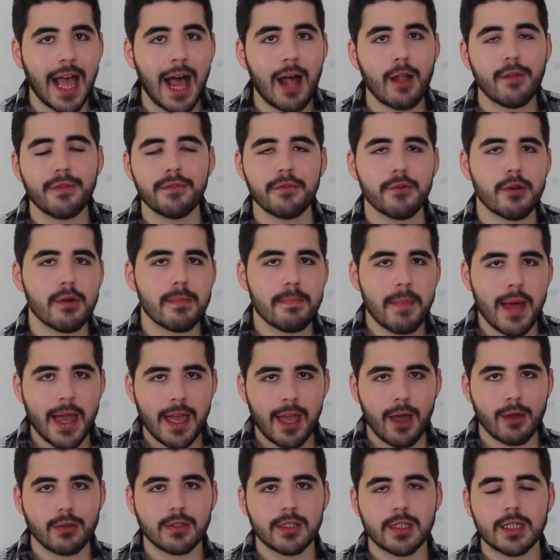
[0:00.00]
Alfa
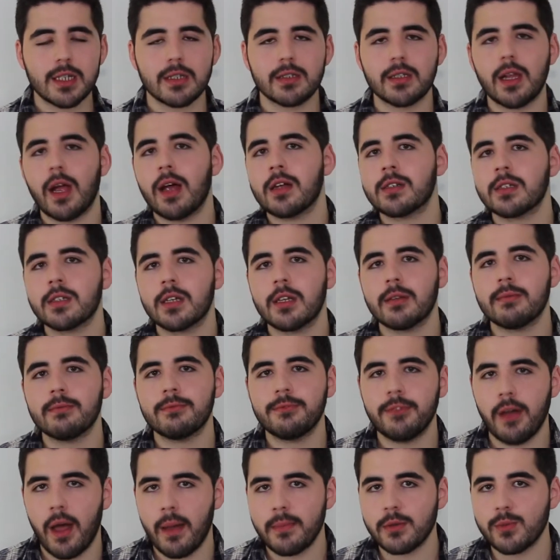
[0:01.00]
Romeo still
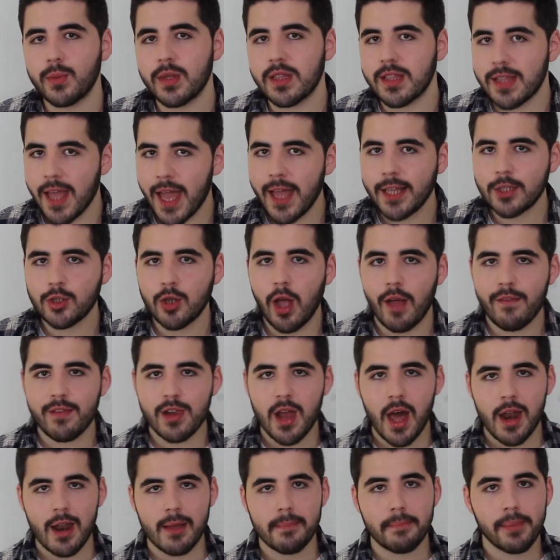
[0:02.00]
unconfirmed with their
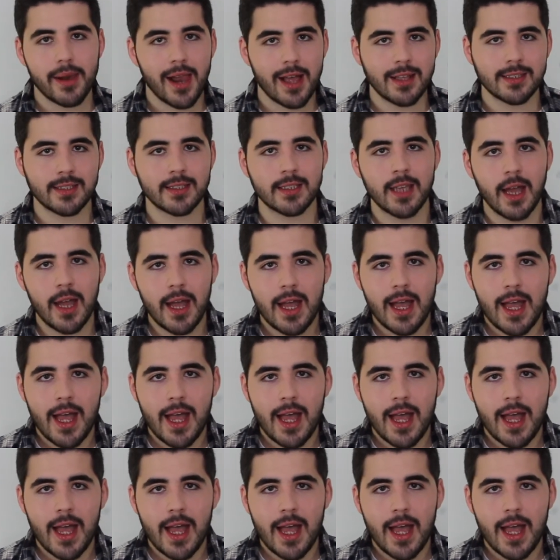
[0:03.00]
driver lineup, plus